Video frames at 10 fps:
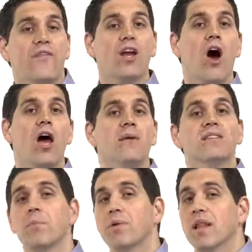if an economy is
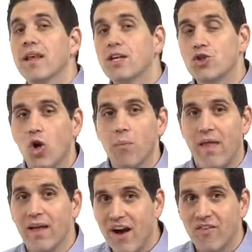completely controlled by the
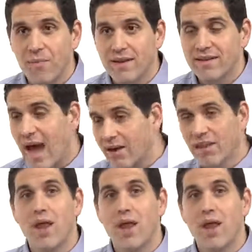government, down to the